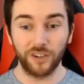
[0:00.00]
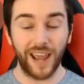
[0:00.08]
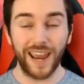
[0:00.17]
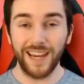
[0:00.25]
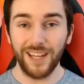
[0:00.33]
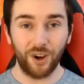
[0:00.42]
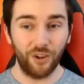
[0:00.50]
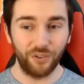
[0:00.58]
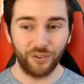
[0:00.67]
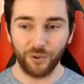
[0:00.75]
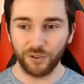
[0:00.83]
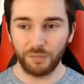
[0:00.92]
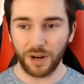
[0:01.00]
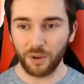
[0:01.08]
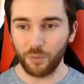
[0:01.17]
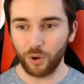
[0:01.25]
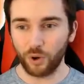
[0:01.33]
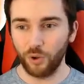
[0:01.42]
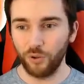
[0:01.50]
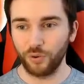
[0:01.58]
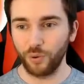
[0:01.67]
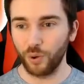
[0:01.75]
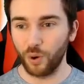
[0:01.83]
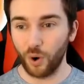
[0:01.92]
on any console, doesn't matter what
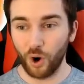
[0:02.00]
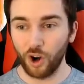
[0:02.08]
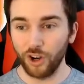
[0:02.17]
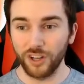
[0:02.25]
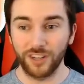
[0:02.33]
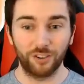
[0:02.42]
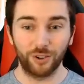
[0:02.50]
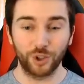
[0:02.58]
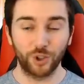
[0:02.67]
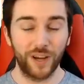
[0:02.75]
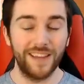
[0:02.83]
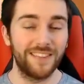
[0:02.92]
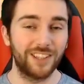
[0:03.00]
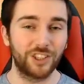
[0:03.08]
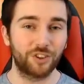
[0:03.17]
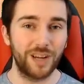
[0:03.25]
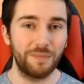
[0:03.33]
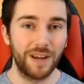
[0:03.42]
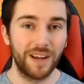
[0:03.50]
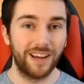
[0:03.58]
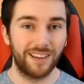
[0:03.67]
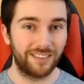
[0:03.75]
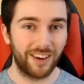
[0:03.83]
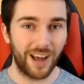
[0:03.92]
console you're on, as long as you're in the stream
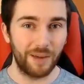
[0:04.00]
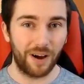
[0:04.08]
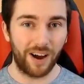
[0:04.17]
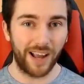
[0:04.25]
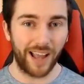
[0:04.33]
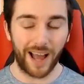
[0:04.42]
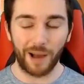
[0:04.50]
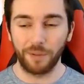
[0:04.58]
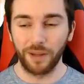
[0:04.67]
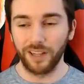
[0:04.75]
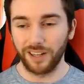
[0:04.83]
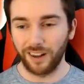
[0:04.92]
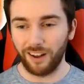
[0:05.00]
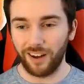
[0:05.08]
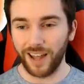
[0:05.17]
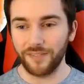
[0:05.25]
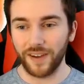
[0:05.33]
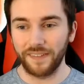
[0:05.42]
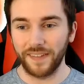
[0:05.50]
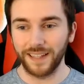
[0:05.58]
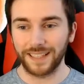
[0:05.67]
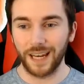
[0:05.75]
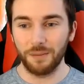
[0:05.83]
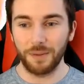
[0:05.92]
at the time I am live. And that
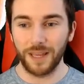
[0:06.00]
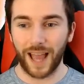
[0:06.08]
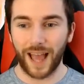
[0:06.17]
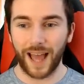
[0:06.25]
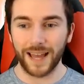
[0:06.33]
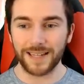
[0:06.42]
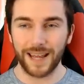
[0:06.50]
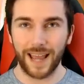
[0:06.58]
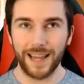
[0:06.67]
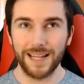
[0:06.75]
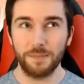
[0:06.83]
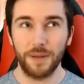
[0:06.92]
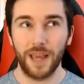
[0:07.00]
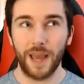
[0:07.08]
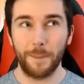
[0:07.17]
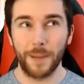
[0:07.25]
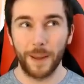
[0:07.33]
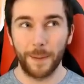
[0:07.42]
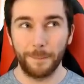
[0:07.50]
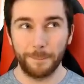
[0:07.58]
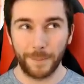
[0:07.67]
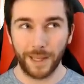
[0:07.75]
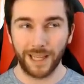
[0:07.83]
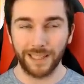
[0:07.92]
is going to be at 8 p.m.
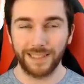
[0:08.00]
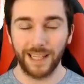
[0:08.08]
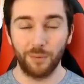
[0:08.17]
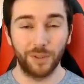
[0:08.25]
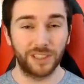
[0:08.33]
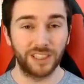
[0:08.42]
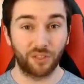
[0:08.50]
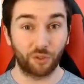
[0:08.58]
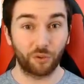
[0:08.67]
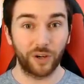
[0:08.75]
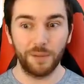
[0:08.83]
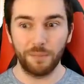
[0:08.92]
BST, which is 3